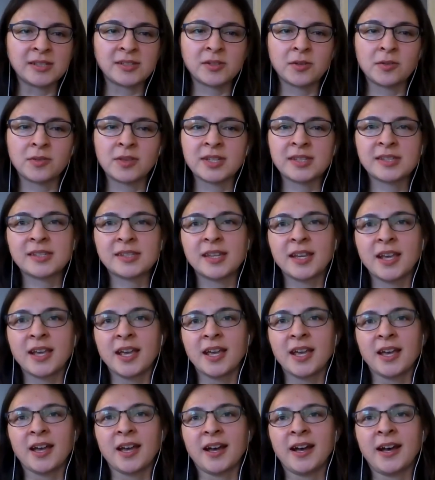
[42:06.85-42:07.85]
So this
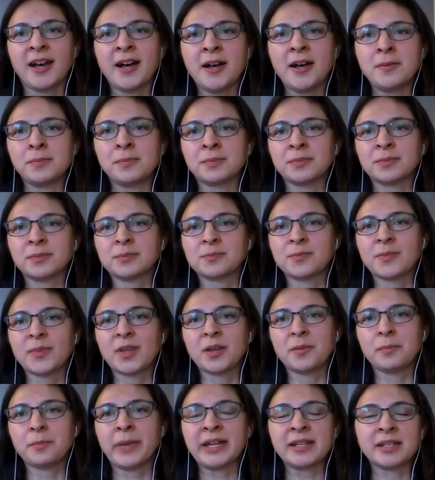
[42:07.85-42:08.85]

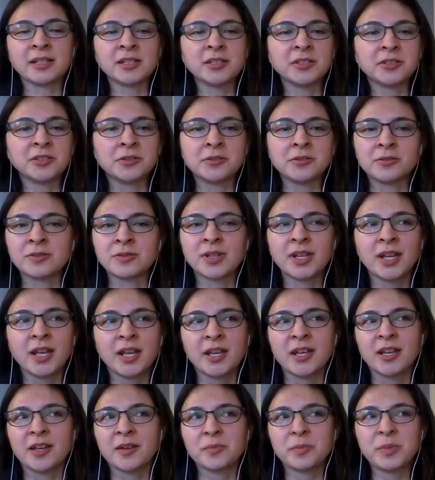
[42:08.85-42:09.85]
might include
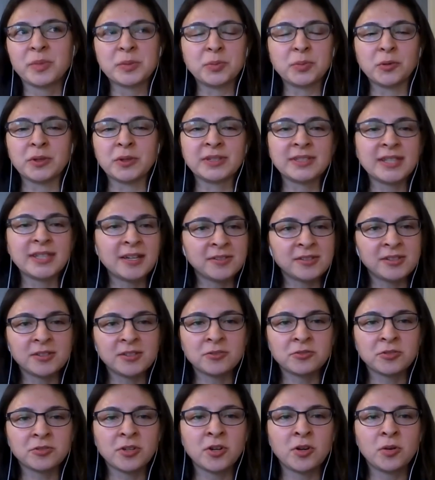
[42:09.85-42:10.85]
people with Down
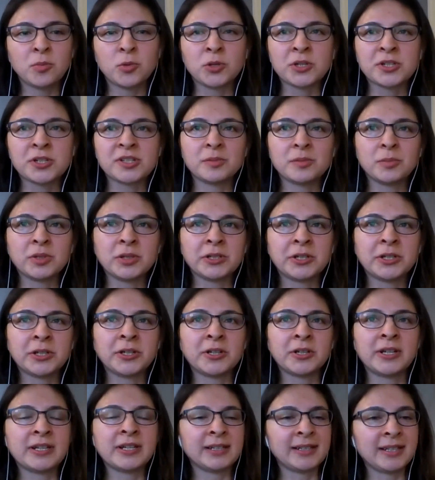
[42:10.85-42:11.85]
syndrome or
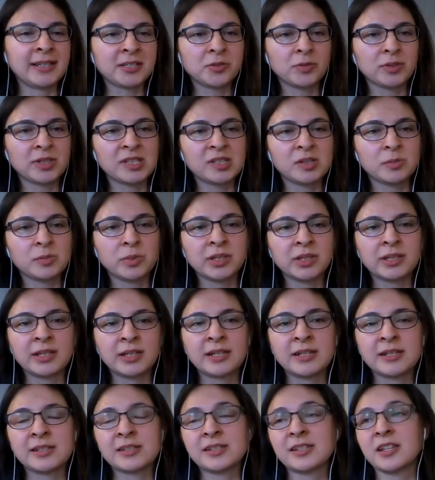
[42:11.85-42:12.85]
similar intellectual
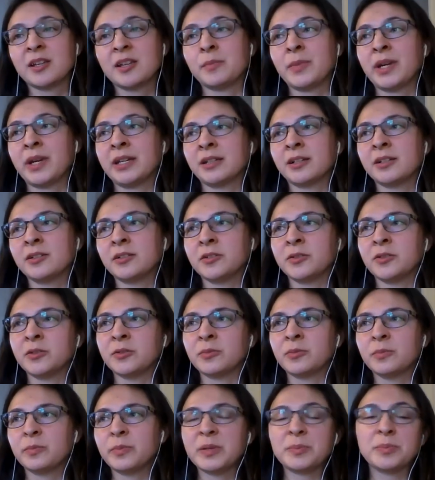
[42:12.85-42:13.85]
disabilities. It might include
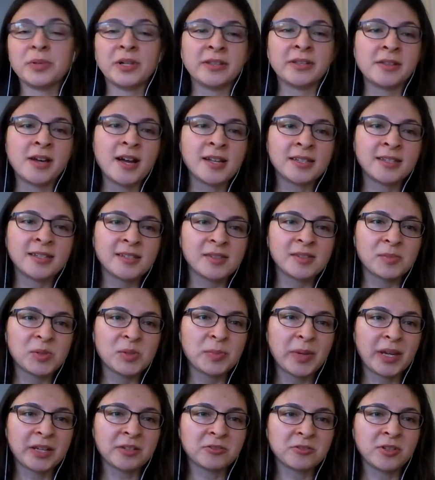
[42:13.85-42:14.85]
people on the autism
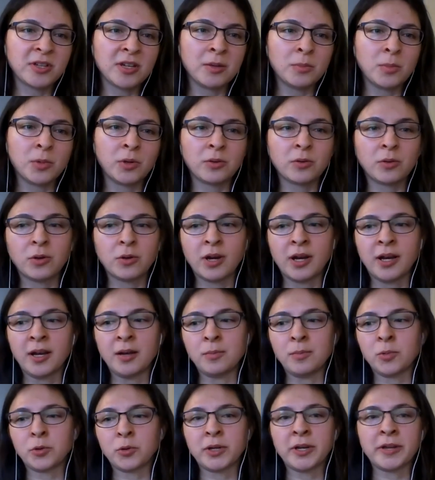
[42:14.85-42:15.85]
spectrum
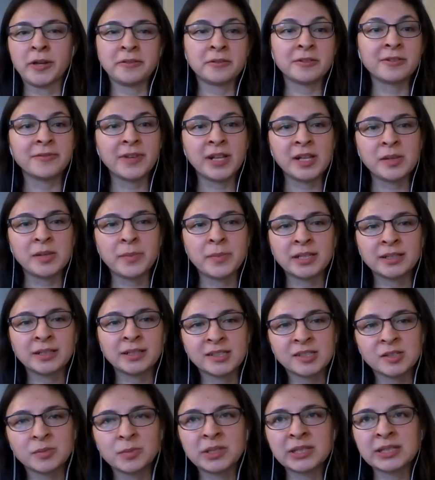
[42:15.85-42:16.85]
or other developmental
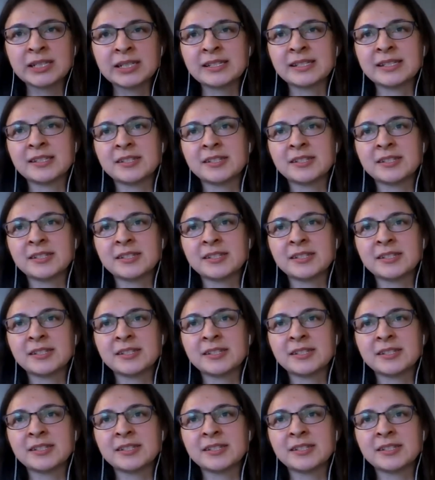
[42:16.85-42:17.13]
disabilities.